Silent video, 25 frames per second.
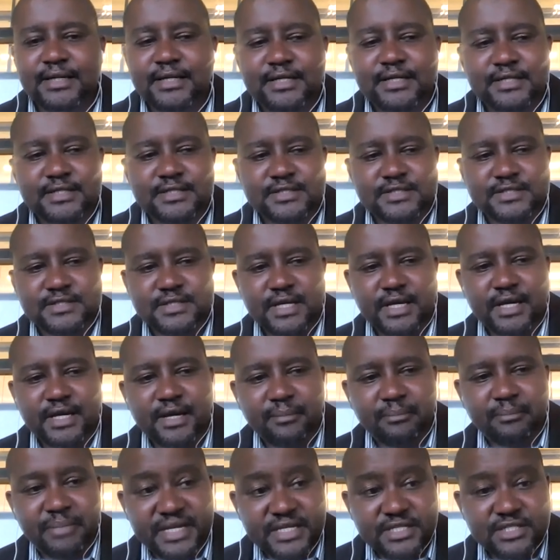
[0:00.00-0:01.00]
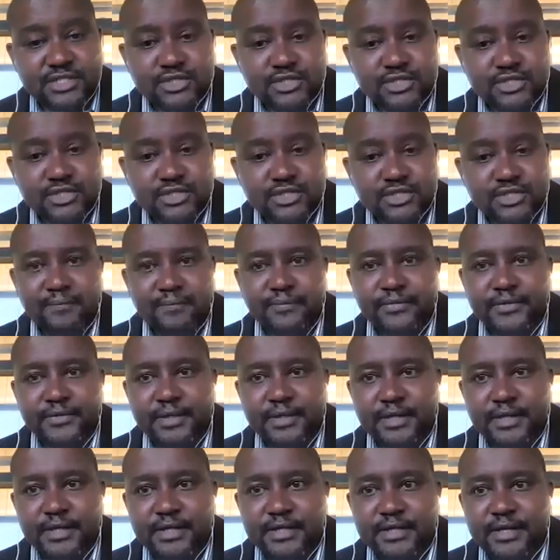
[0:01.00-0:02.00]
is based on
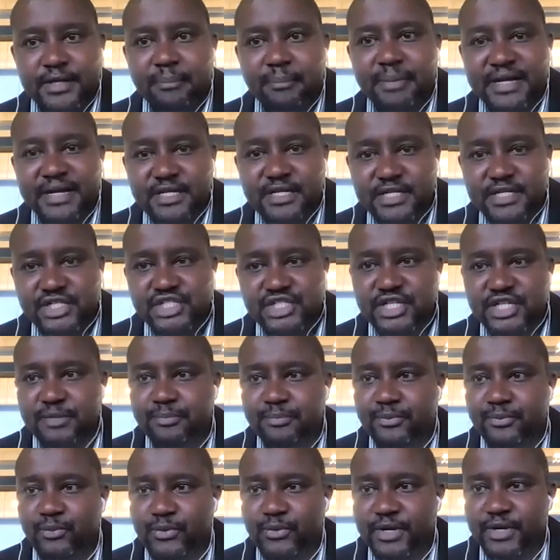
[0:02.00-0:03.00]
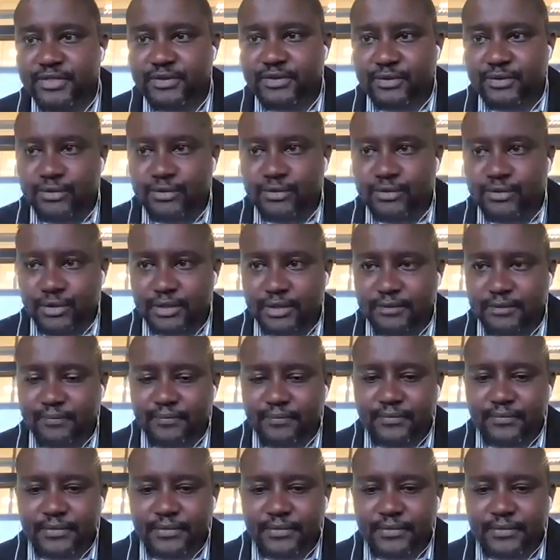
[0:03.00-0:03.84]
in a partnership with Google.